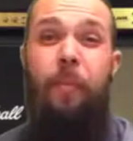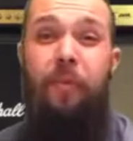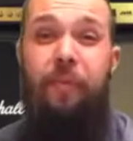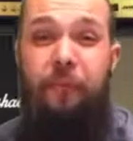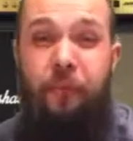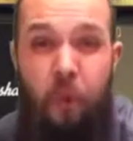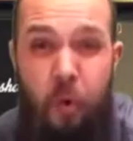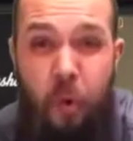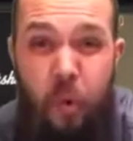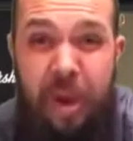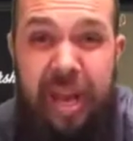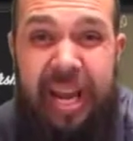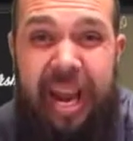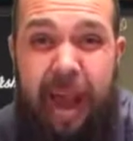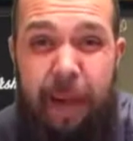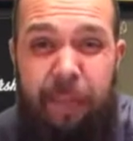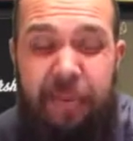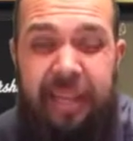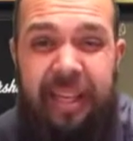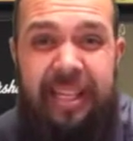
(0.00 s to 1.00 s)
Before we
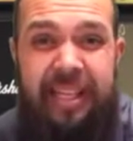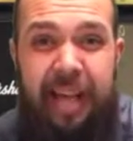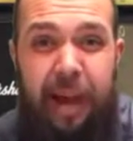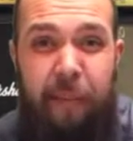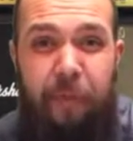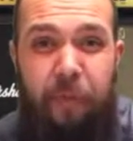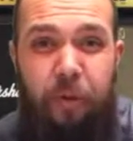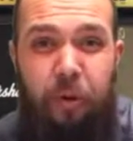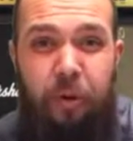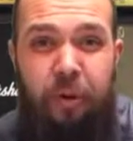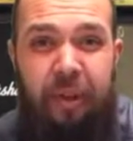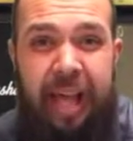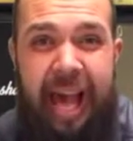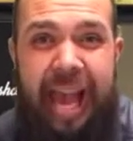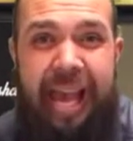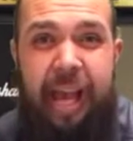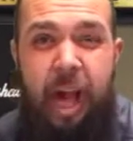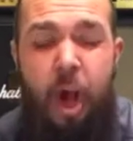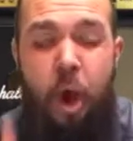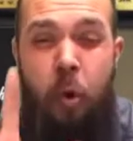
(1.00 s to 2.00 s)
wrap things up for
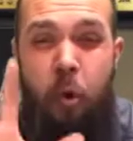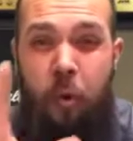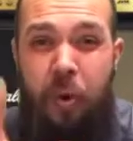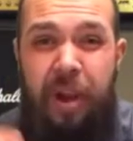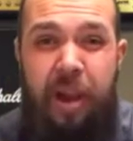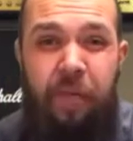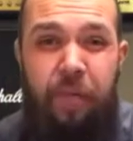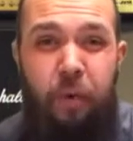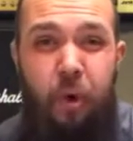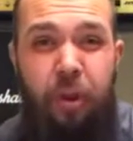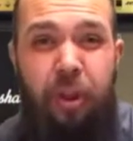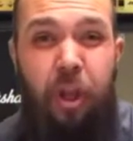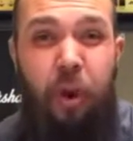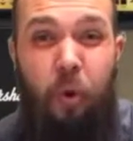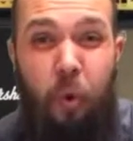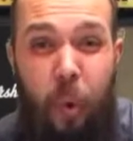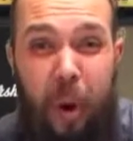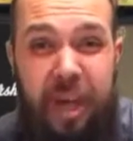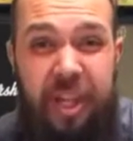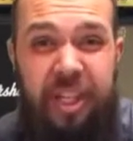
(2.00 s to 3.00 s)
today, we have got a
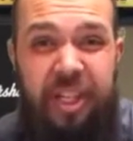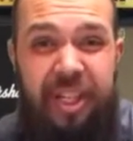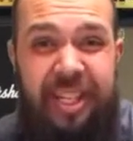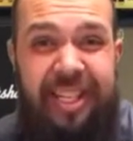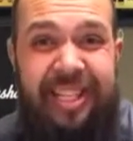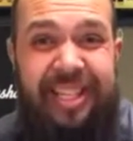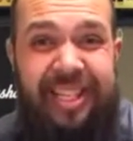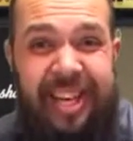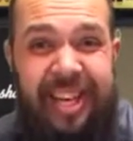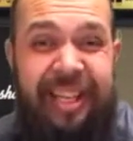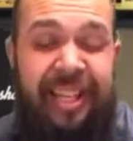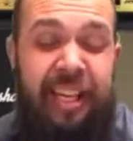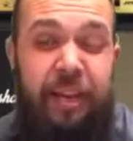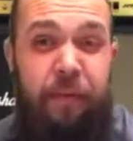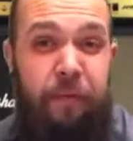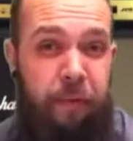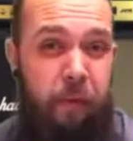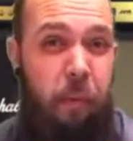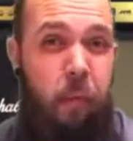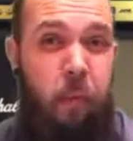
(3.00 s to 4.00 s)
question sent in
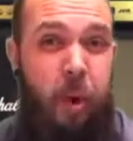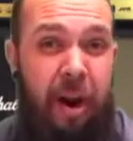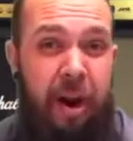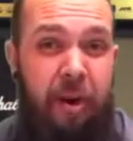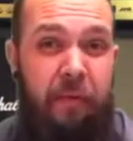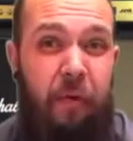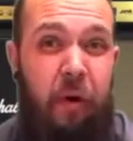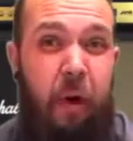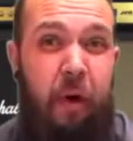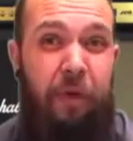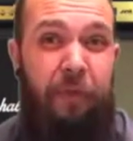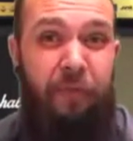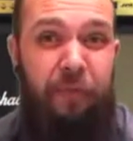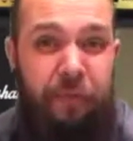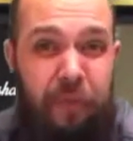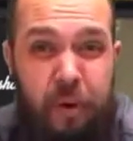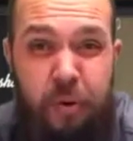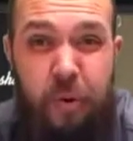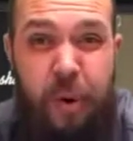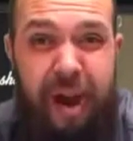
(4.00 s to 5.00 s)
from one of our
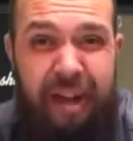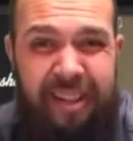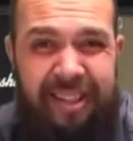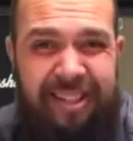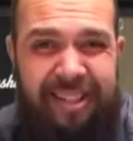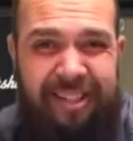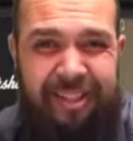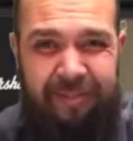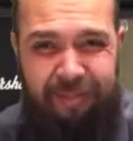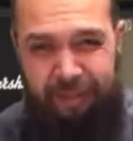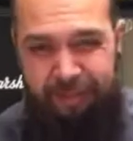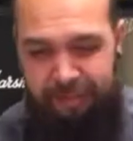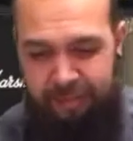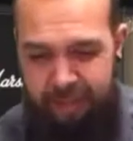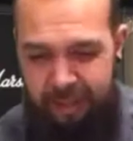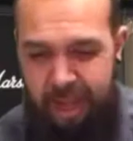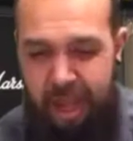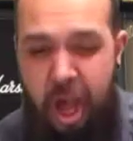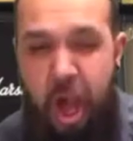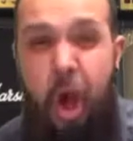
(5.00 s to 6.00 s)
viewers.
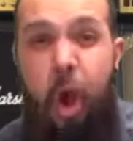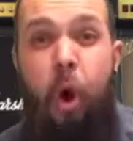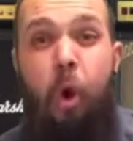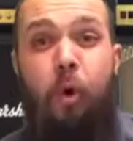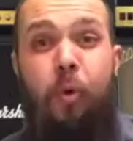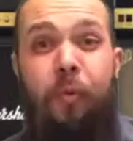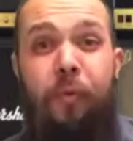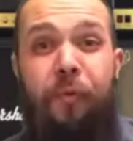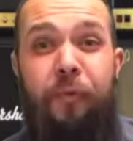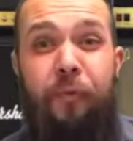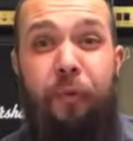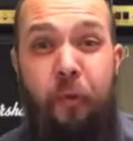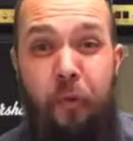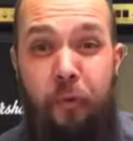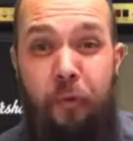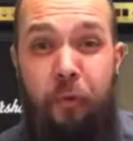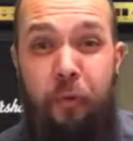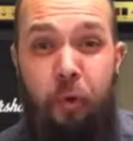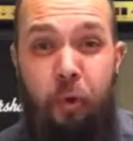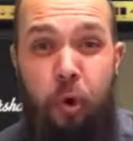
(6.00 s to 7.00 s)

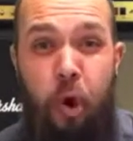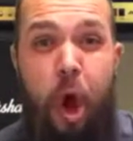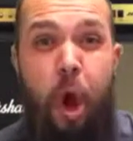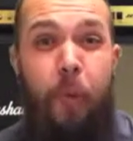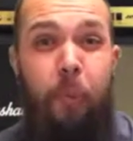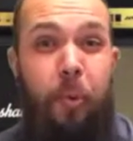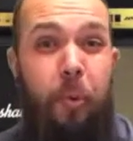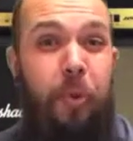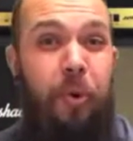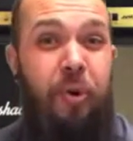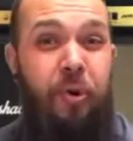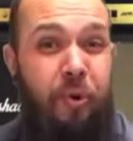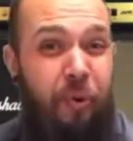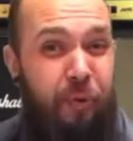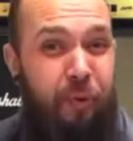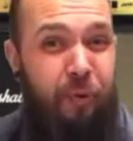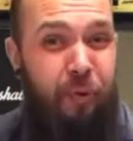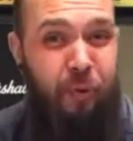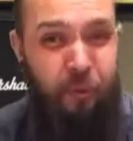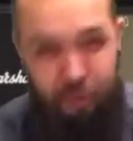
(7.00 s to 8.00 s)
Umfufu
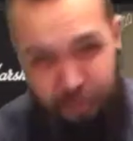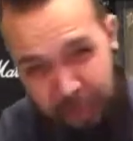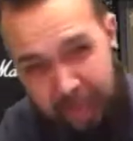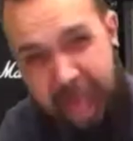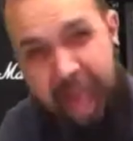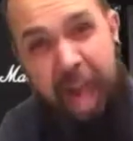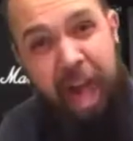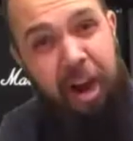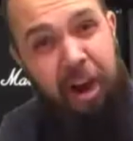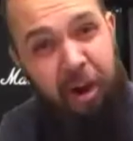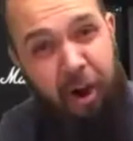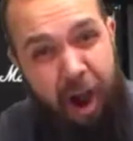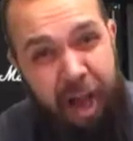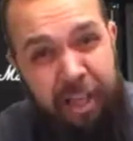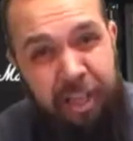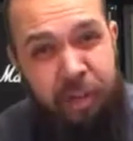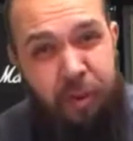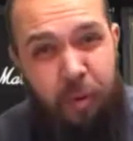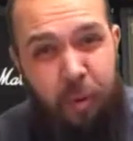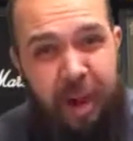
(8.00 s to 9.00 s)
Bubenufu
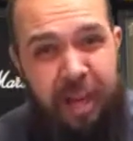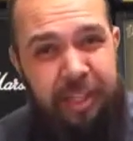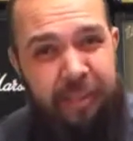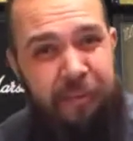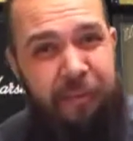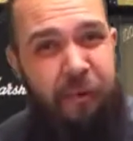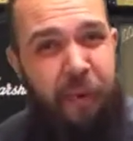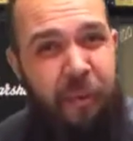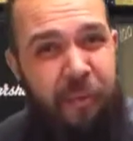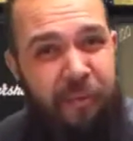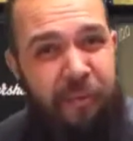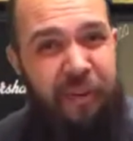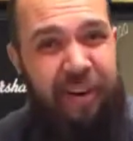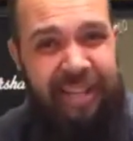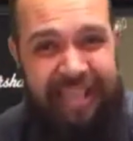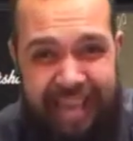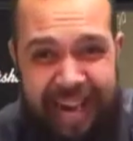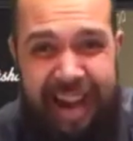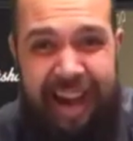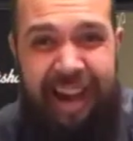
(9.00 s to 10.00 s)
writes to us from
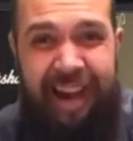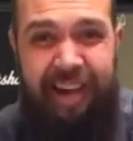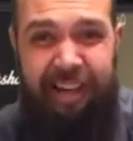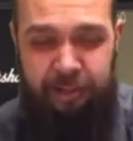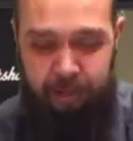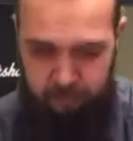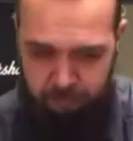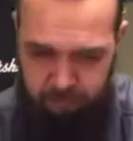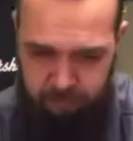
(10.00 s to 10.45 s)
Vereniging.